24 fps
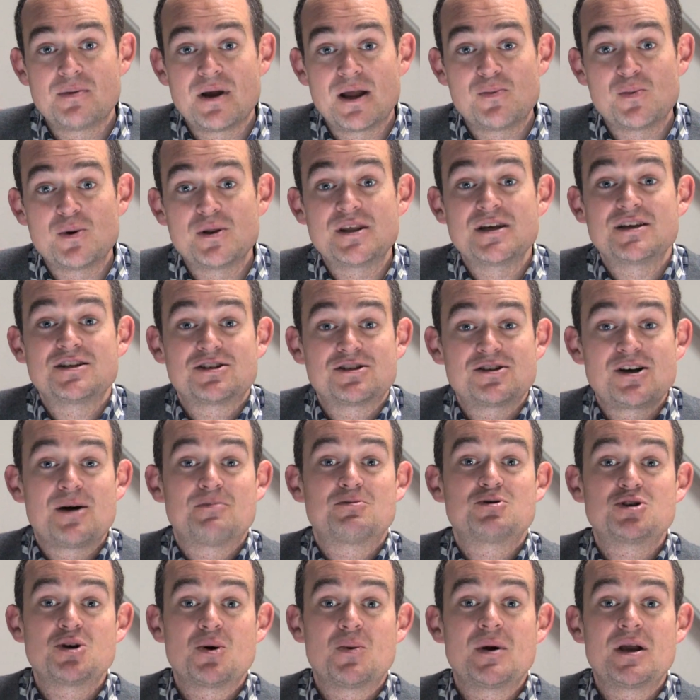And when they stop
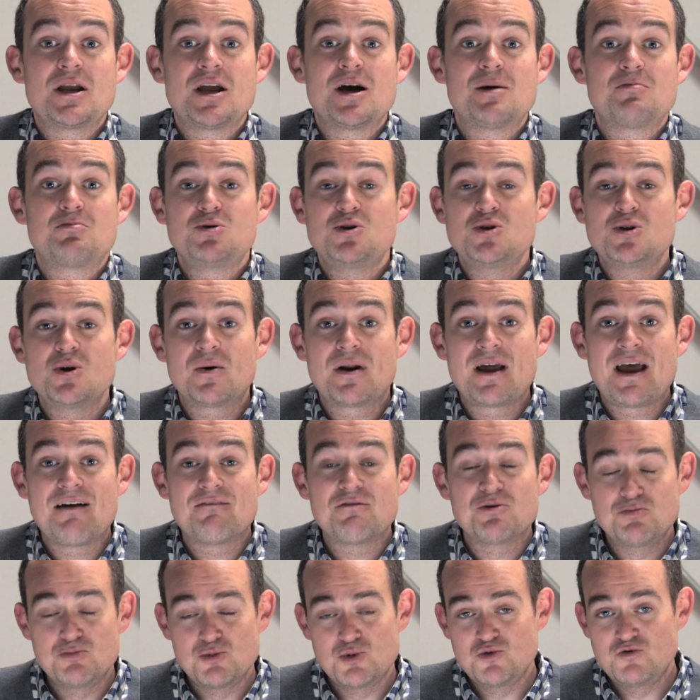showing up, you don't have
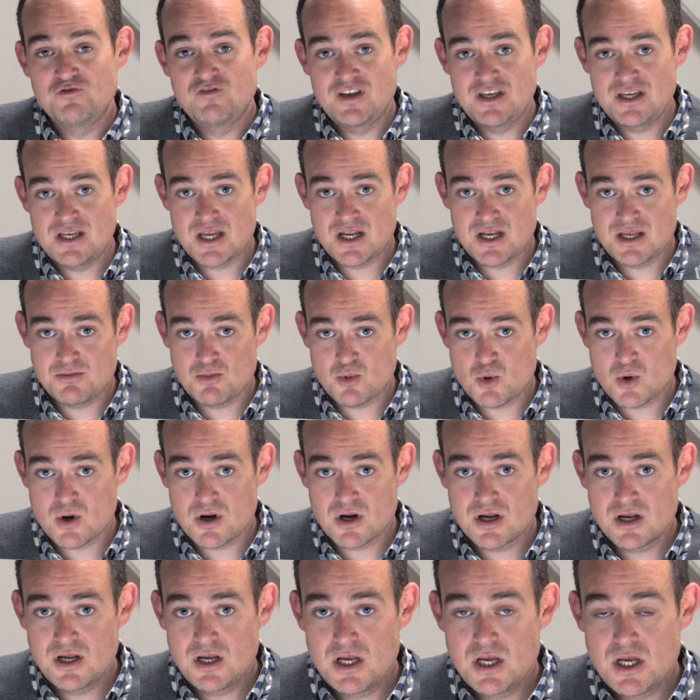a movie anymore.
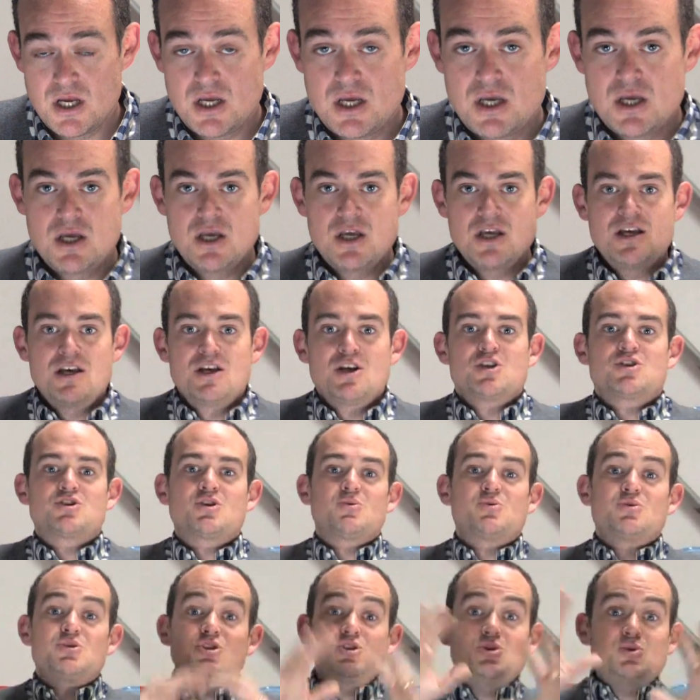So
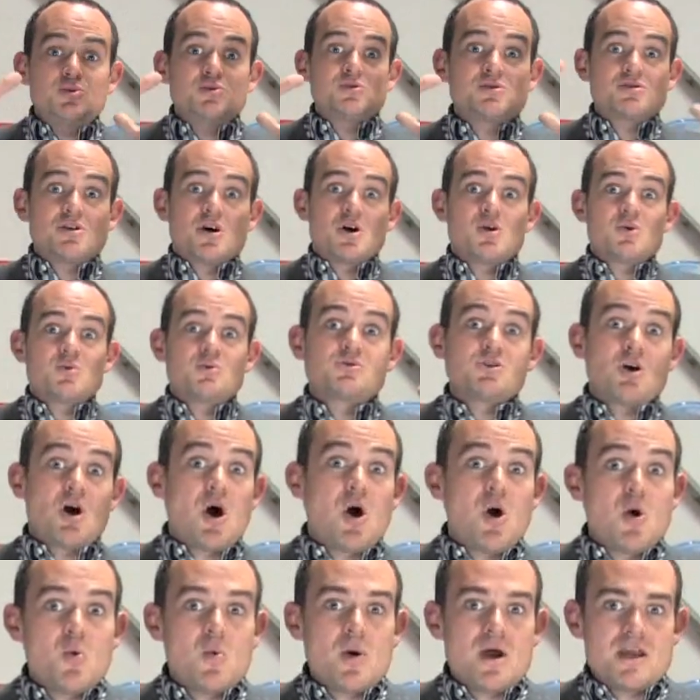use those
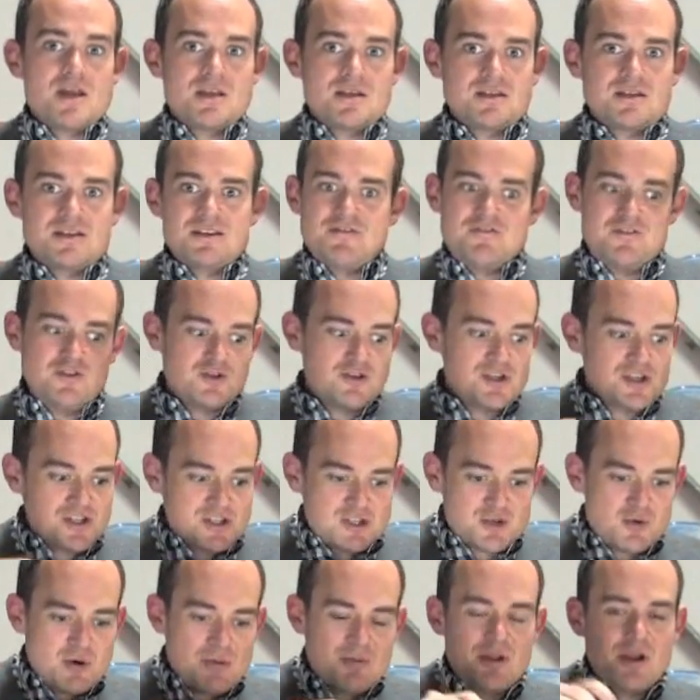always if you're just
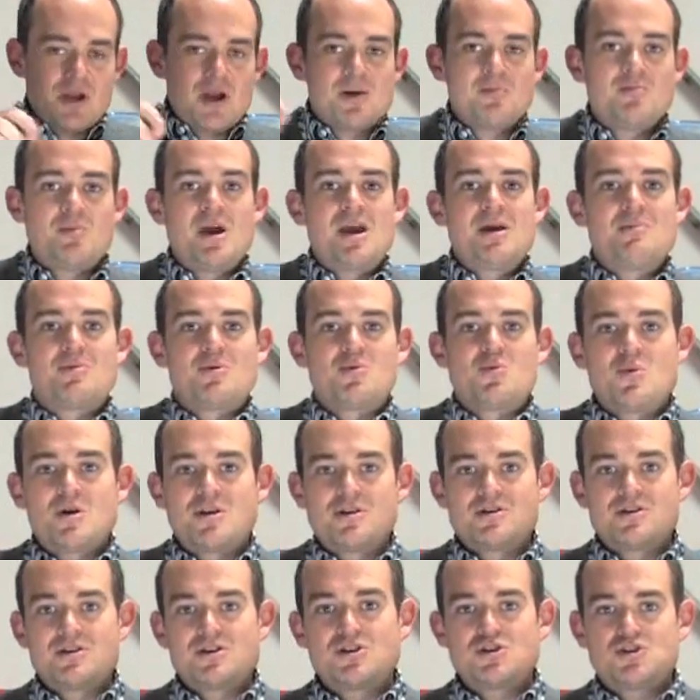scribbling on paper when
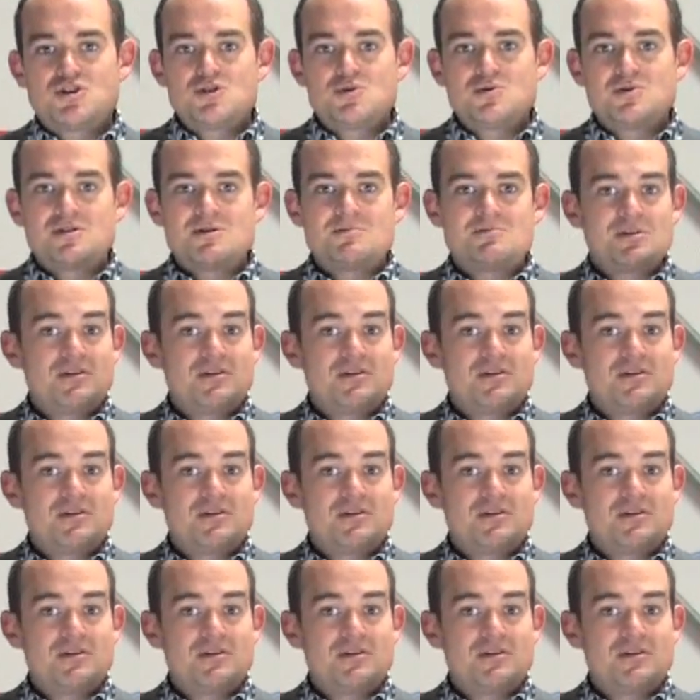you're gonna shoot them.